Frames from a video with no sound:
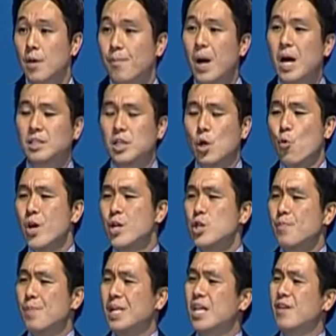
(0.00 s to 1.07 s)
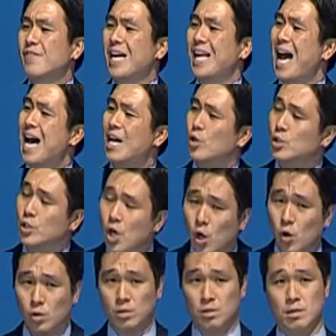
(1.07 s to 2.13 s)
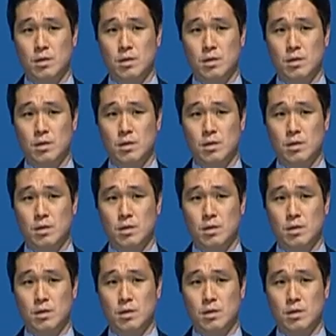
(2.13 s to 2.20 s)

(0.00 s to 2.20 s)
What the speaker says: But when you believe that I don't know.